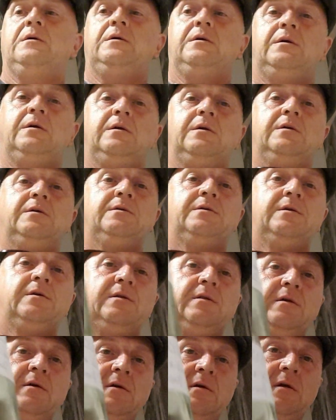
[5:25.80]
is
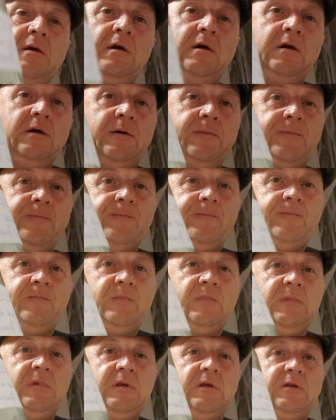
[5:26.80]
the
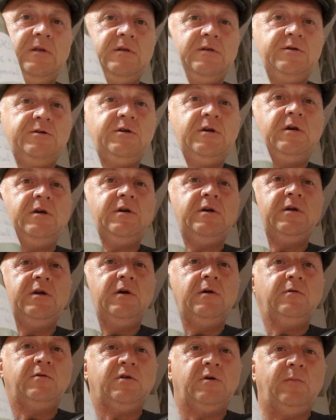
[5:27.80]

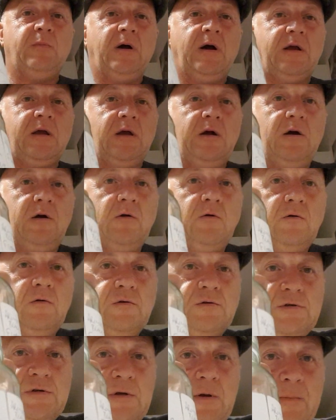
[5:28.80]
GQ
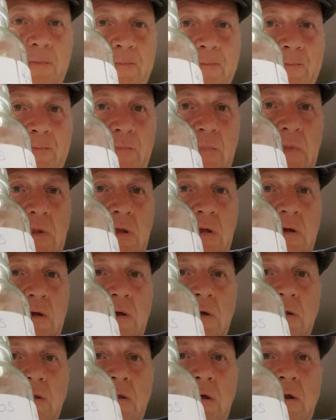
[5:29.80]
tobaccos,
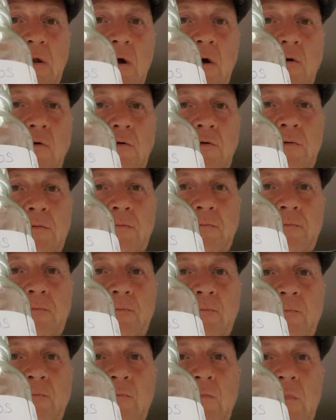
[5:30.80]
their own
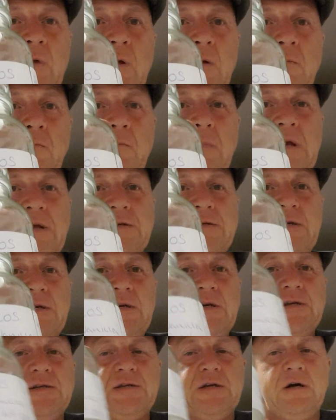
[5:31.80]
mix it
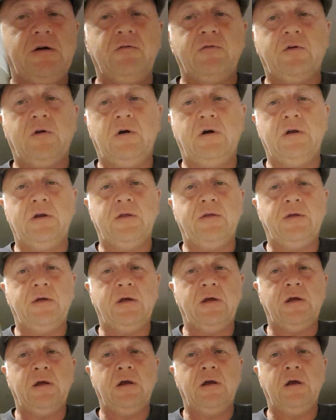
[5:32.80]
yourself kind of
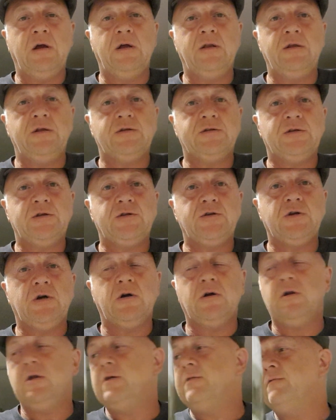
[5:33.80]
thing, and it's the
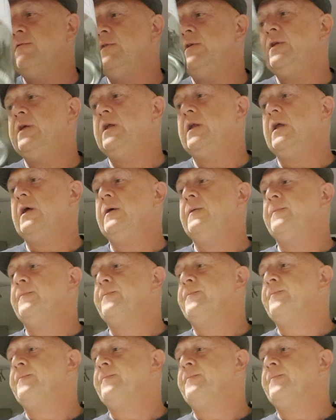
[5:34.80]
chocolate and vanilla.